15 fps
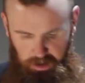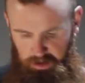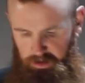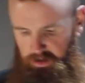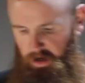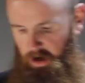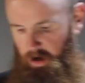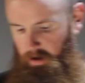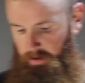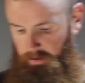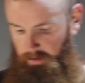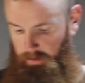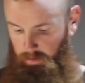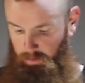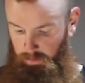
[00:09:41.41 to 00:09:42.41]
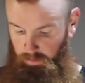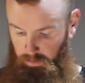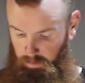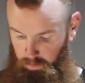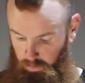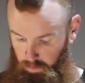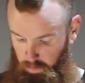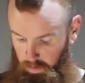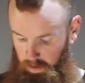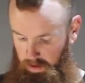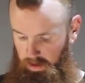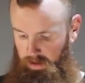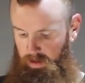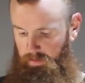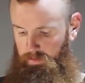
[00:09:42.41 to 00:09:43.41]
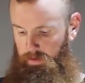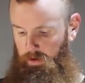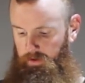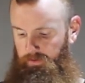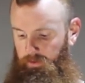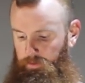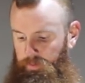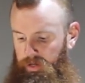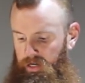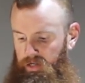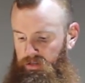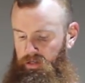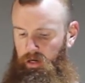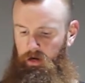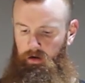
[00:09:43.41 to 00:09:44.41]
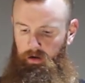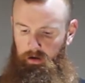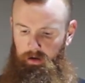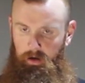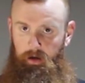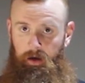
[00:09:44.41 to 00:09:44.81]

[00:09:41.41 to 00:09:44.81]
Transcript: So, really beautiful piece here.